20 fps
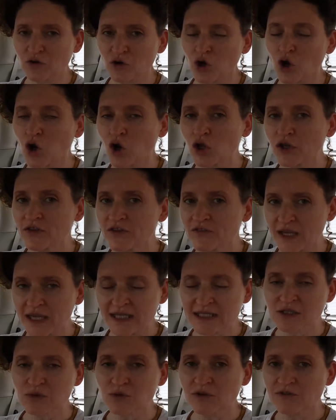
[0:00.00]
All the
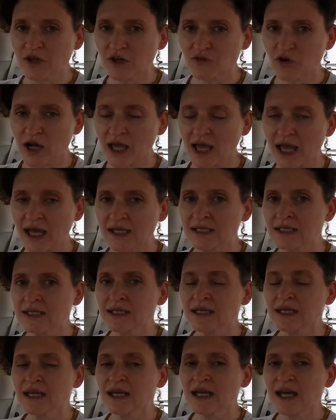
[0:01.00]
vans we've ever had
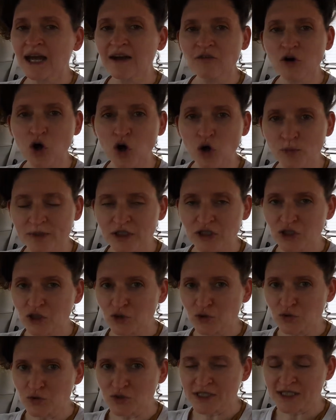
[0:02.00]
have all been
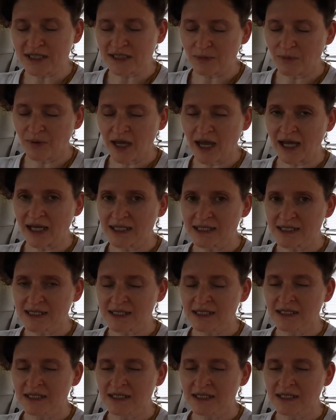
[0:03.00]
used in the past